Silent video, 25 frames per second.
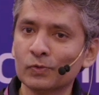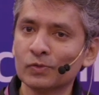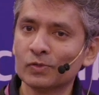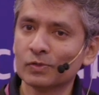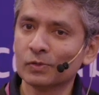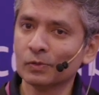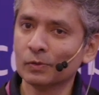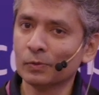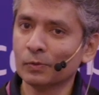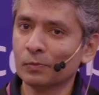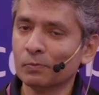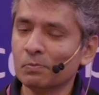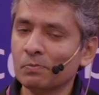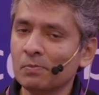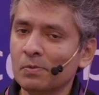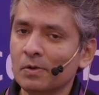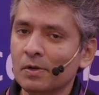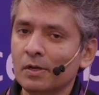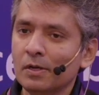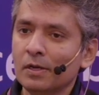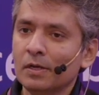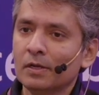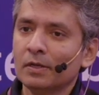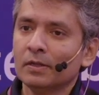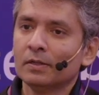So
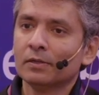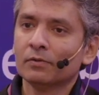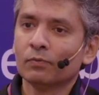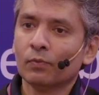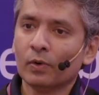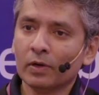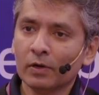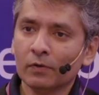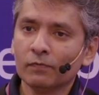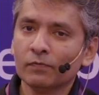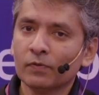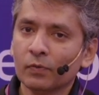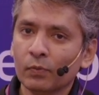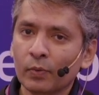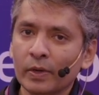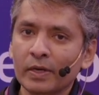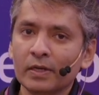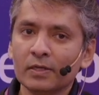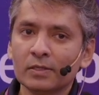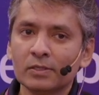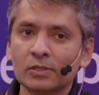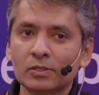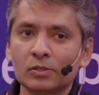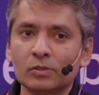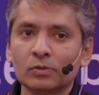one of the
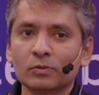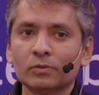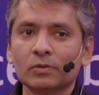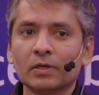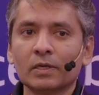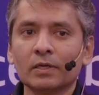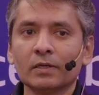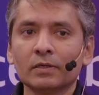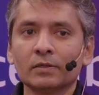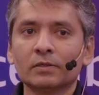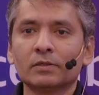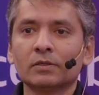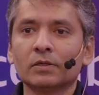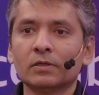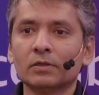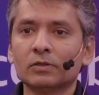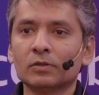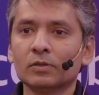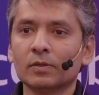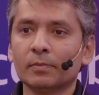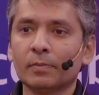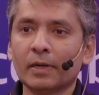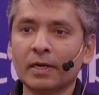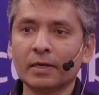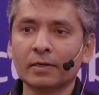ways to connect to
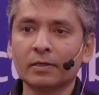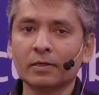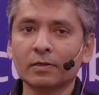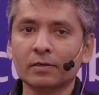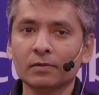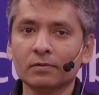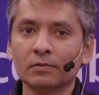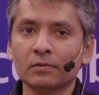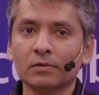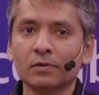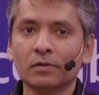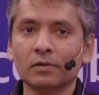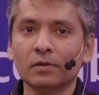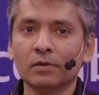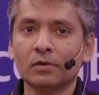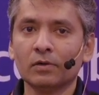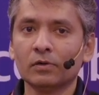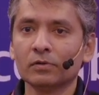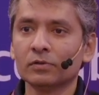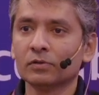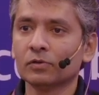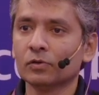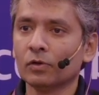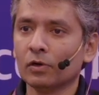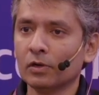the backend or
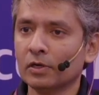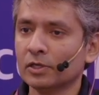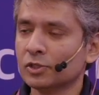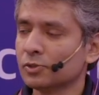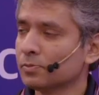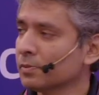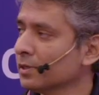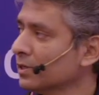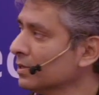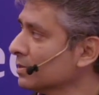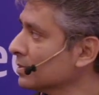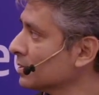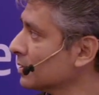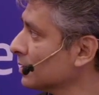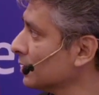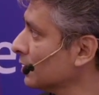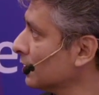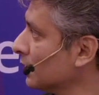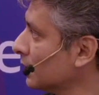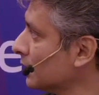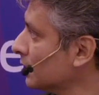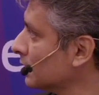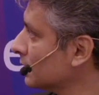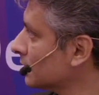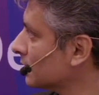the knowledge base
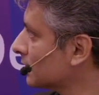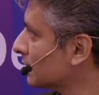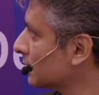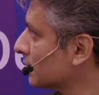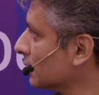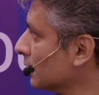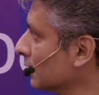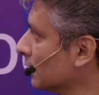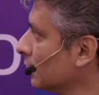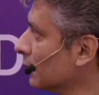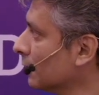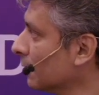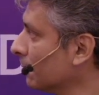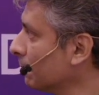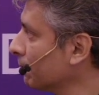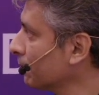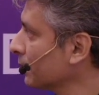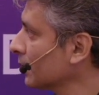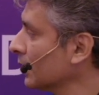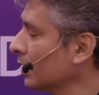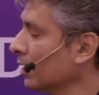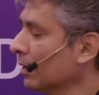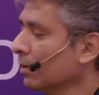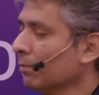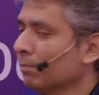is
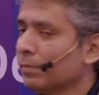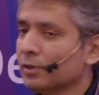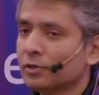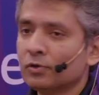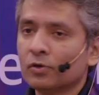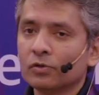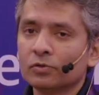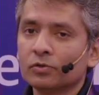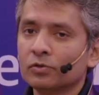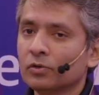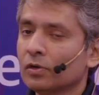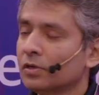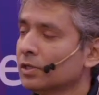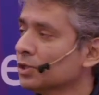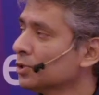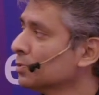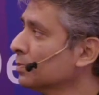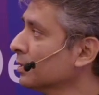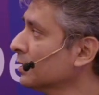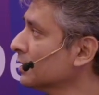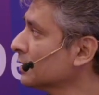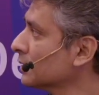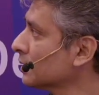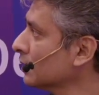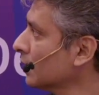Bedrock knowledge
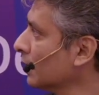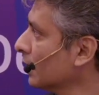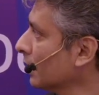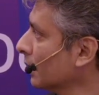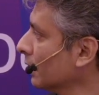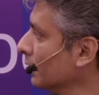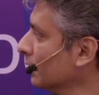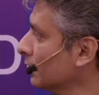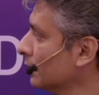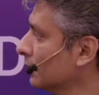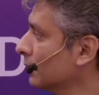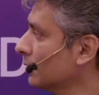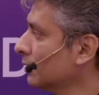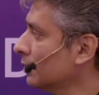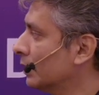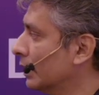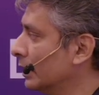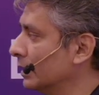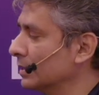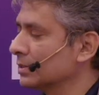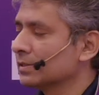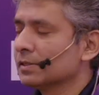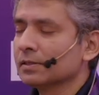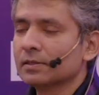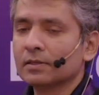base, and that
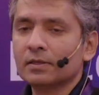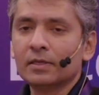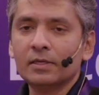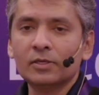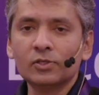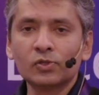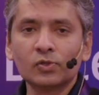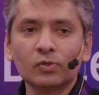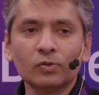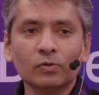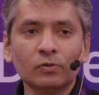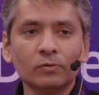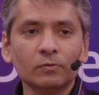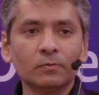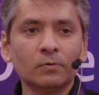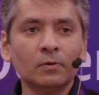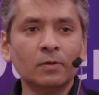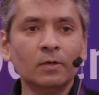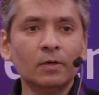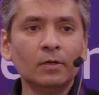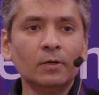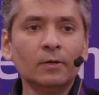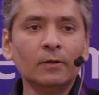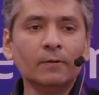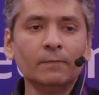is the keystone,
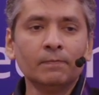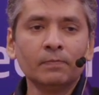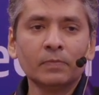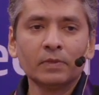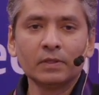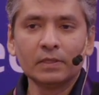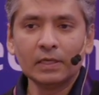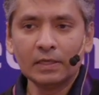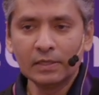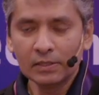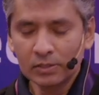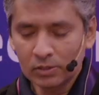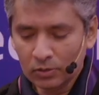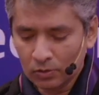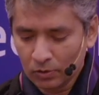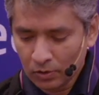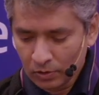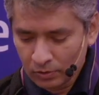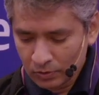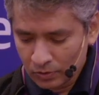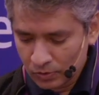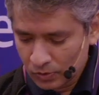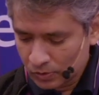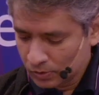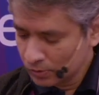that is the
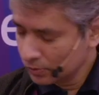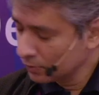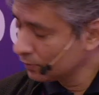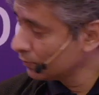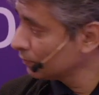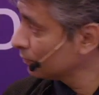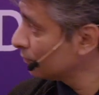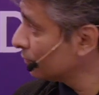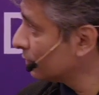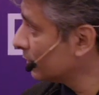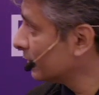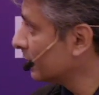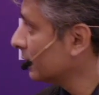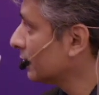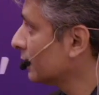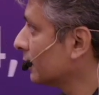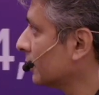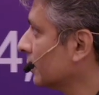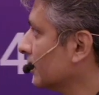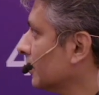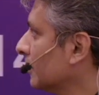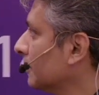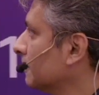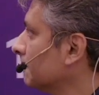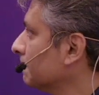cornerstone
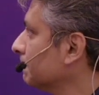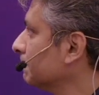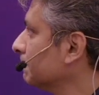for